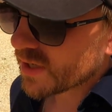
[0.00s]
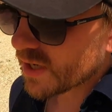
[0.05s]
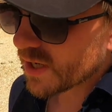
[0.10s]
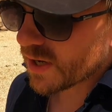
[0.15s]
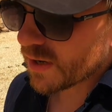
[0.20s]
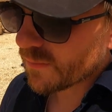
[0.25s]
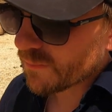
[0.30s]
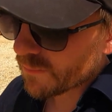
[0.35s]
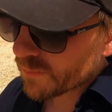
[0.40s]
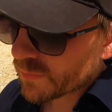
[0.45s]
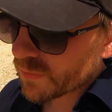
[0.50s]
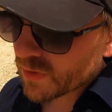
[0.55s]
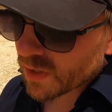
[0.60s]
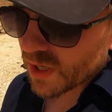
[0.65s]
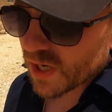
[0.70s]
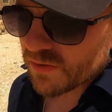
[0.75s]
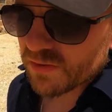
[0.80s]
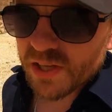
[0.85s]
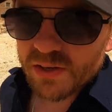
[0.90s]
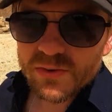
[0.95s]
um,
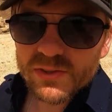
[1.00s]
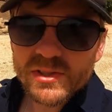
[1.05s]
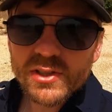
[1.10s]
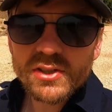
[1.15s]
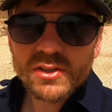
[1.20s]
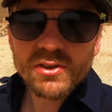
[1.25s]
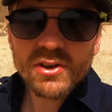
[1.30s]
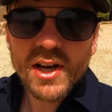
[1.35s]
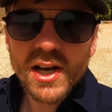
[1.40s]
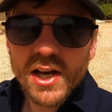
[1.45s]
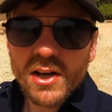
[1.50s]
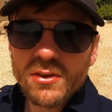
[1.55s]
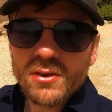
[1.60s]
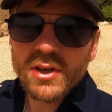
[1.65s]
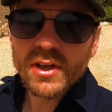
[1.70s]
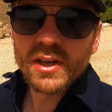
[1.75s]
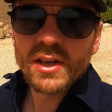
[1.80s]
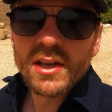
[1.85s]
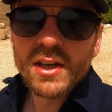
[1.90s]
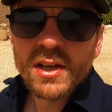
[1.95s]
and there is a crown
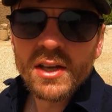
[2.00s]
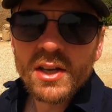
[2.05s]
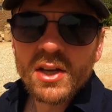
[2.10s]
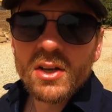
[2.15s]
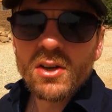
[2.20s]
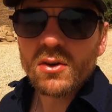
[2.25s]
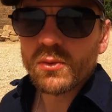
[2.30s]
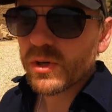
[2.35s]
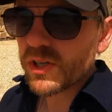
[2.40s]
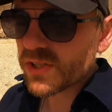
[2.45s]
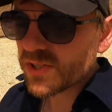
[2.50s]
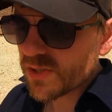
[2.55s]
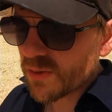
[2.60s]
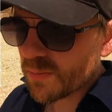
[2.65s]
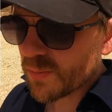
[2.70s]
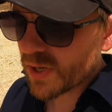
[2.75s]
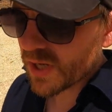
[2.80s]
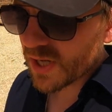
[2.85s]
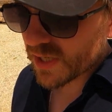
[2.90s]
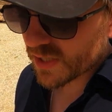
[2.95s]
which
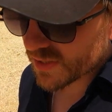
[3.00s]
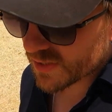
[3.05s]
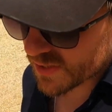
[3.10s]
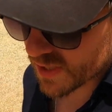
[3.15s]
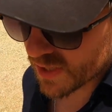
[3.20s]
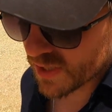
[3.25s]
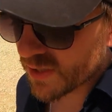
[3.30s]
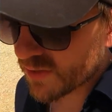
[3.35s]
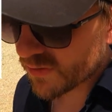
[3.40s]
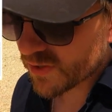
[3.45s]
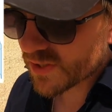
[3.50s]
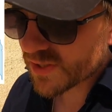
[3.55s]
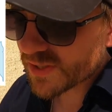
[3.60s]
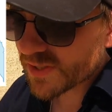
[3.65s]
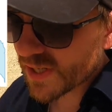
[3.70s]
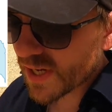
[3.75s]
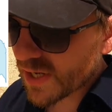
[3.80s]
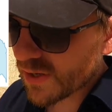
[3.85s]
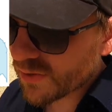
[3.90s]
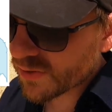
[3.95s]
depicts the
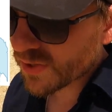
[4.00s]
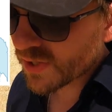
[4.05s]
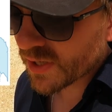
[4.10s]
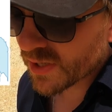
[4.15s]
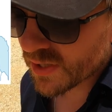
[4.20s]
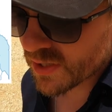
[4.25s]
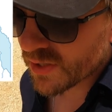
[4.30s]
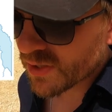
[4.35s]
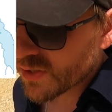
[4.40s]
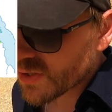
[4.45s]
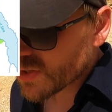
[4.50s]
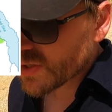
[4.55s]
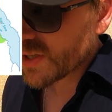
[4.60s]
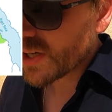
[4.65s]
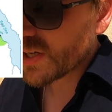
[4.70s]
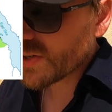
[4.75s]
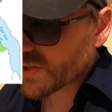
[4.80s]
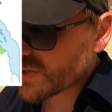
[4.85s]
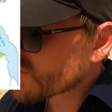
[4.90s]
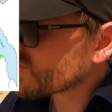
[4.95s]
south
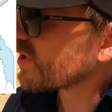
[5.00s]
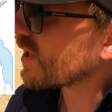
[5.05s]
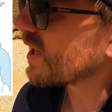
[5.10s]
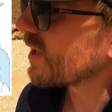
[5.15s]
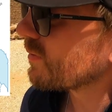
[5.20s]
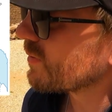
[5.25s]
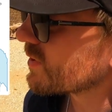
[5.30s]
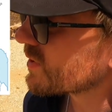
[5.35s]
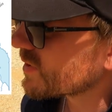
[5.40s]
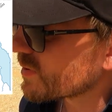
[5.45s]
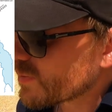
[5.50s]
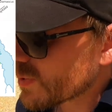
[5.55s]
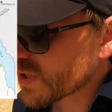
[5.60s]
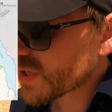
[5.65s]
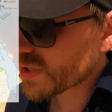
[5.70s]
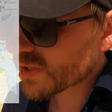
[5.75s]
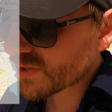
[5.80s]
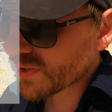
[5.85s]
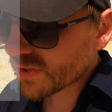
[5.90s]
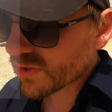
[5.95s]
and a crown which
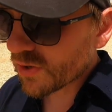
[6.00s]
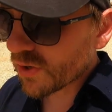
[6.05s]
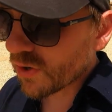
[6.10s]
depicts the